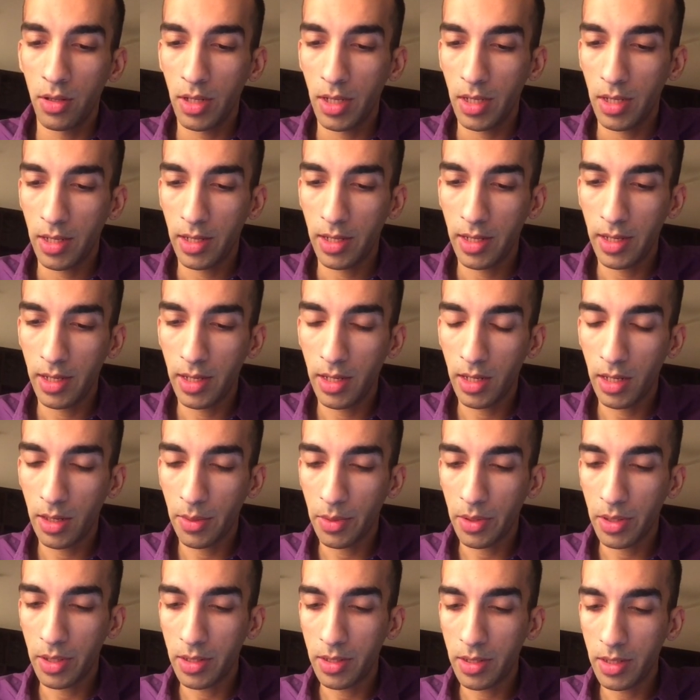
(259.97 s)
And I'm
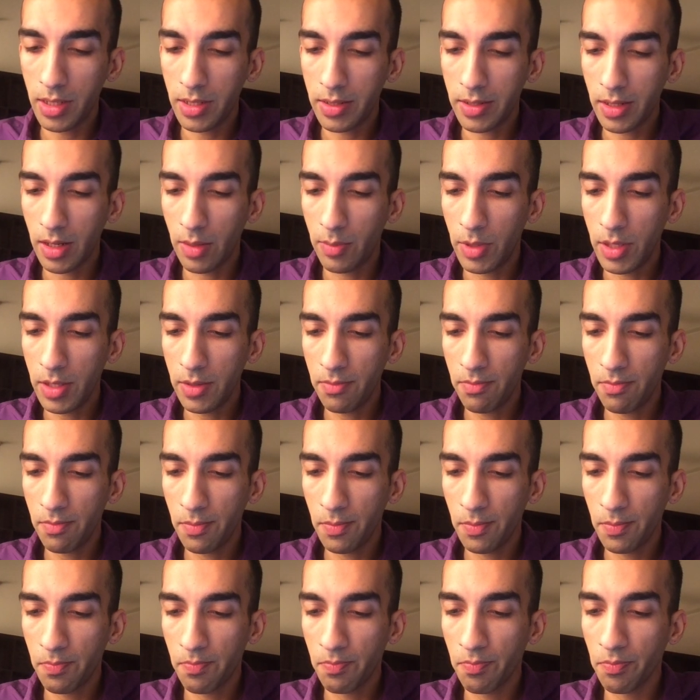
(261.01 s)
going to say Sammy.
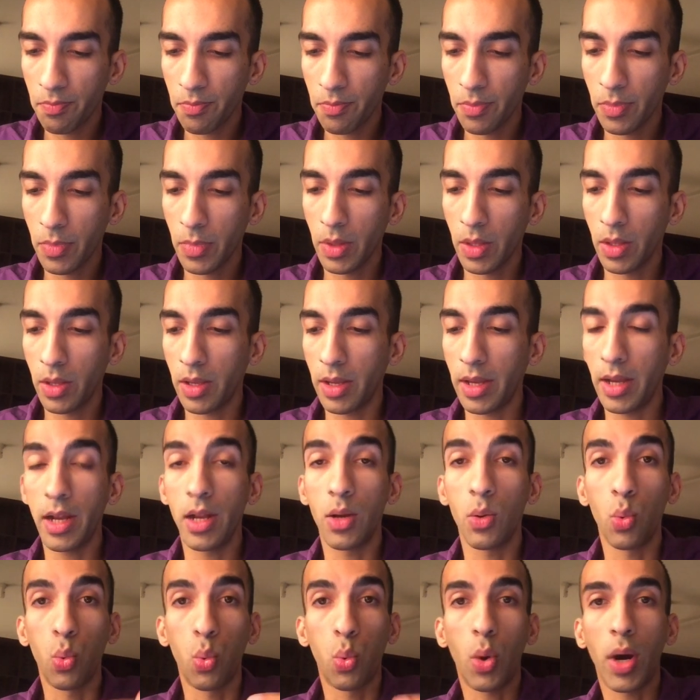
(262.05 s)

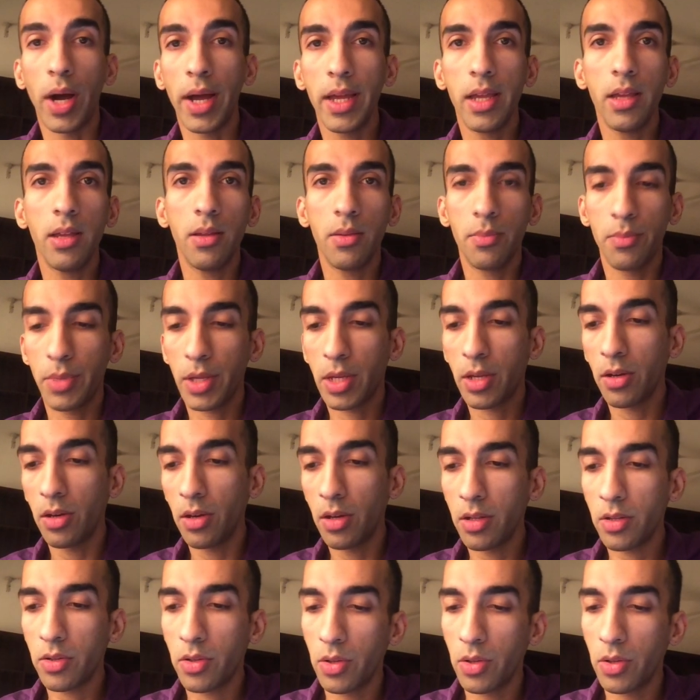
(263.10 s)
And why? Because